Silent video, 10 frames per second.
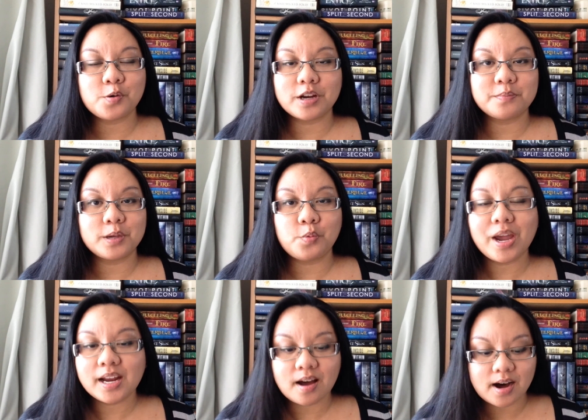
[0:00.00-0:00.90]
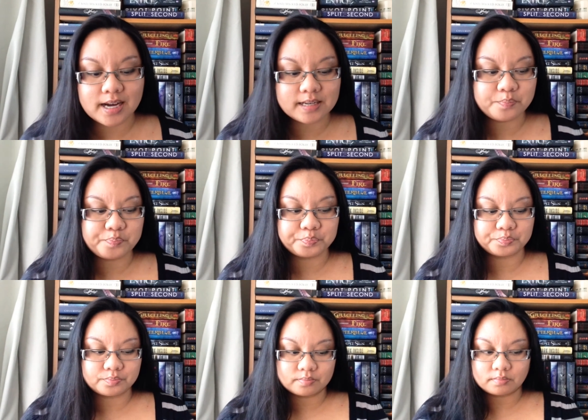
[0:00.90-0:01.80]
going to be waiting on
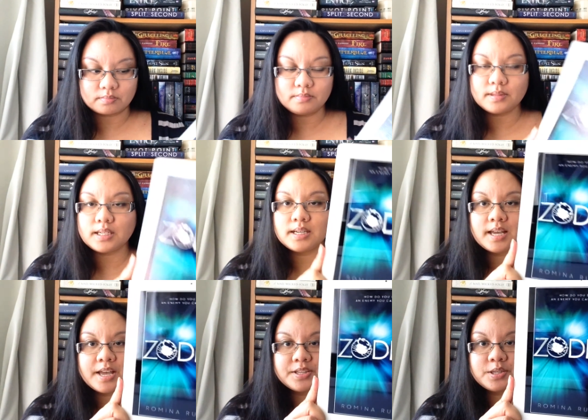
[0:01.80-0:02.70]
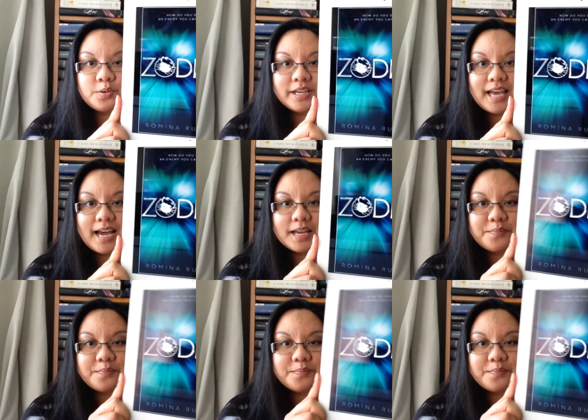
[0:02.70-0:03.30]
Zodiac